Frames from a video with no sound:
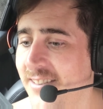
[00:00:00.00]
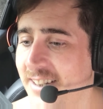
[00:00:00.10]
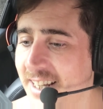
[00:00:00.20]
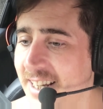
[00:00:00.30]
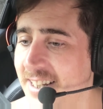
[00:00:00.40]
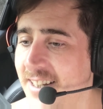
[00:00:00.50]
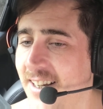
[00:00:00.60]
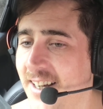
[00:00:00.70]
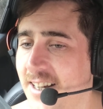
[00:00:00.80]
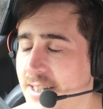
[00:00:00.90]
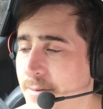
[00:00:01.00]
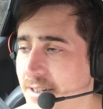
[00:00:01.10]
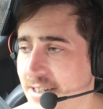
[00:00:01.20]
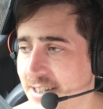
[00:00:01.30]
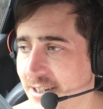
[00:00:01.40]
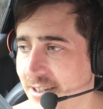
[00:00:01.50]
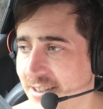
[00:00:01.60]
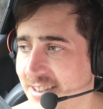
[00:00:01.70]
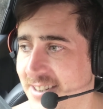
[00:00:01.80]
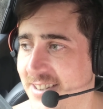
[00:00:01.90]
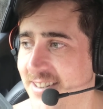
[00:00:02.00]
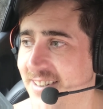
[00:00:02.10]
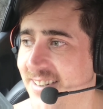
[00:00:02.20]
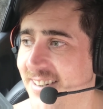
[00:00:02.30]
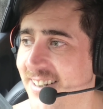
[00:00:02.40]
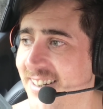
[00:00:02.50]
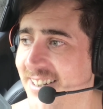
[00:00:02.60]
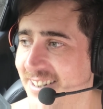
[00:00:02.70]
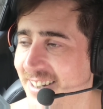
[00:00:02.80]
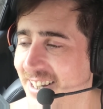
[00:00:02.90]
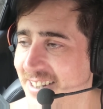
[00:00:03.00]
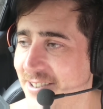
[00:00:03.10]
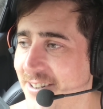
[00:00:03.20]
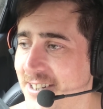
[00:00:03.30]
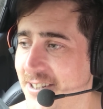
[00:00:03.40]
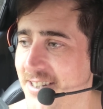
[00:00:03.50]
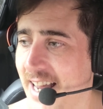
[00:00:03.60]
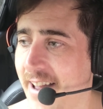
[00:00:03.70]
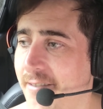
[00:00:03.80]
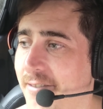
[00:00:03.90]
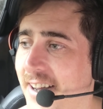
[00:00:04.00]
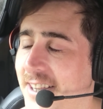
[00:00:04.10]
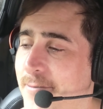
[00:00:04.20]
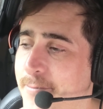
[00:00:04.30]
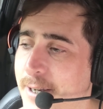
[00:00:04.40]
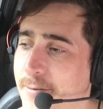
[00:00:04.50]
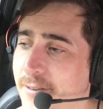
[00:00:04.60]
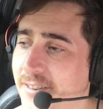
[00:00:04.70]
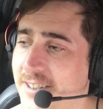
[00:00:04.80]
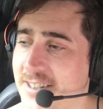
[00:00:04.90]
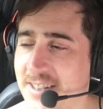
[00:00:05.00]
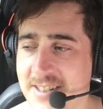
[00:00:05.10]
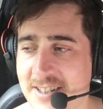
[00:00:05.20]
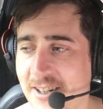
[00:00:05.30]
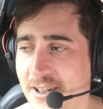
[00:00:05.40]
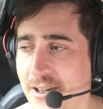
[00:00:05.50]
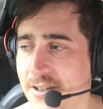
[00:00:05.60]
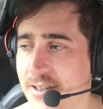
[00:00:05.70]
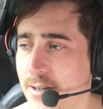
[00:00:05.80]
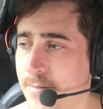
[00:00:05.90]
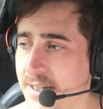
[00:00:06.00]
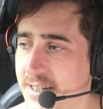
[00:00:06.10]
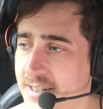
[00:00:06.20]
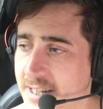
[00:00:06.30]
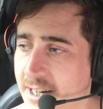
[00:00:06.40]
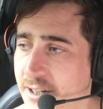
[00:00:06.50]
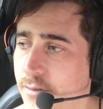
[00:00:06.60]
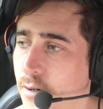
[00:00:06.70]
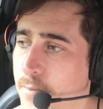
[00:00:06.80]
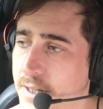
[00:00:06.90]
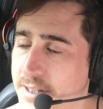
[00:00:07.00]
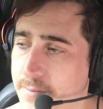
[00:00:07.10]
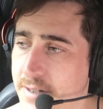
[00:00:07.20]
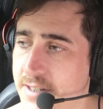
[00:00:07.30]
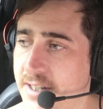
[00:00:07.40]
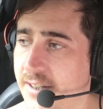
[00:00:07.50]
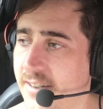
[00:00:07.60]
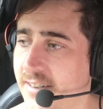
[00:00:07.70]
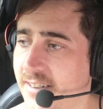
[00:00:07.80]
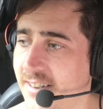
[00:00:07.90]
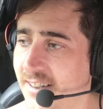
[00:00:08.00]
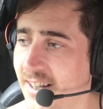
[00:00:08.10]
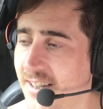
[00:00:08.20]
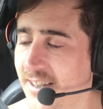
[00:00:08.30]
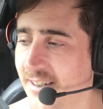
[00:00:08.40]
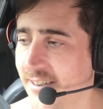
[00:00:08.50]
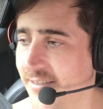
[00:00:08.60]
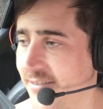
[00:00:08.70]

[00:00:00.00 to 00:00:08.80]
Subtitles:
Yeah, I suppose it's good. It's always good to have faith in people. It's not good to be cynical or pessimistic, I think,